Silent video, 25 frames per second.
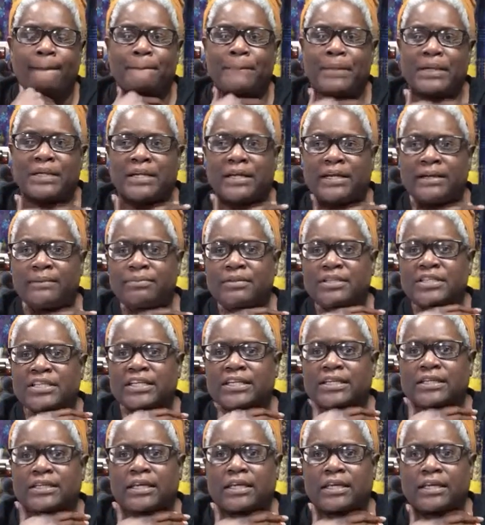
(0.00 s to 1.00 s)
But I'm
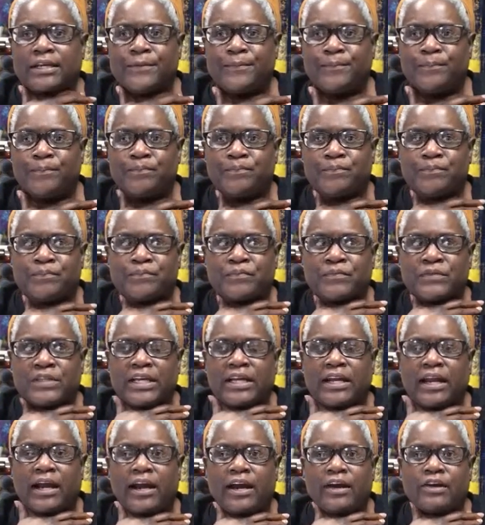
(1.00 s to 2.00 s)
thinking
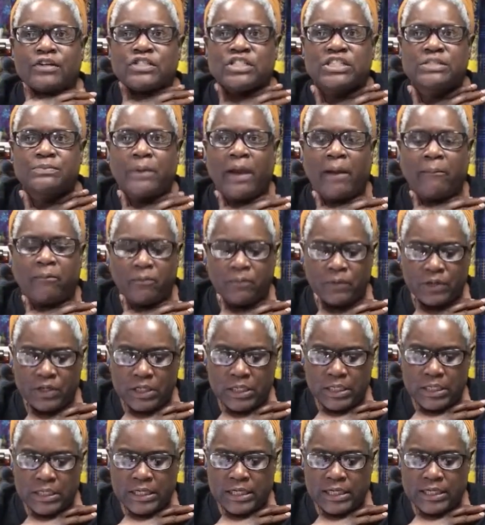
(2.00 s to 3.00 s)
that ours is probably
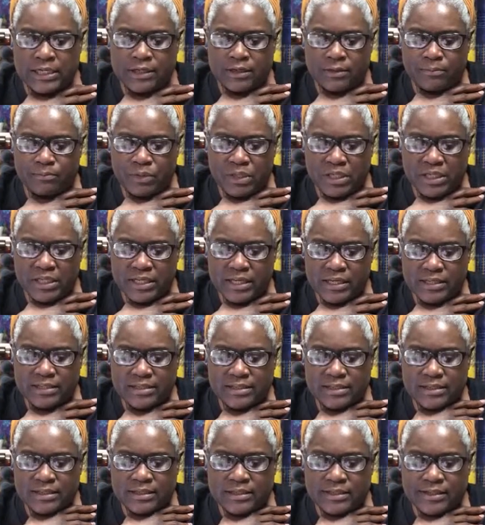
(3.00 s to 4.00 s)
going to end up being
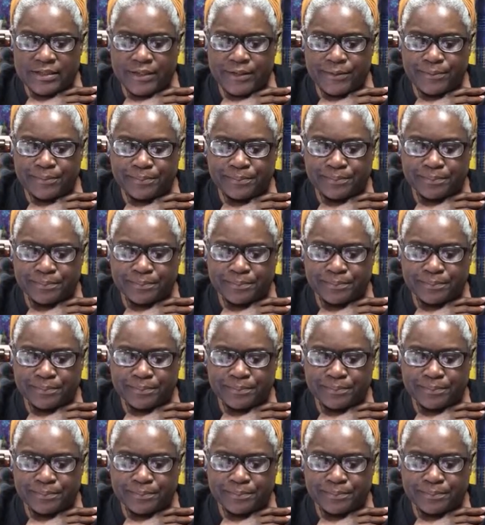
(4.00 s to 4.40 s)
extended.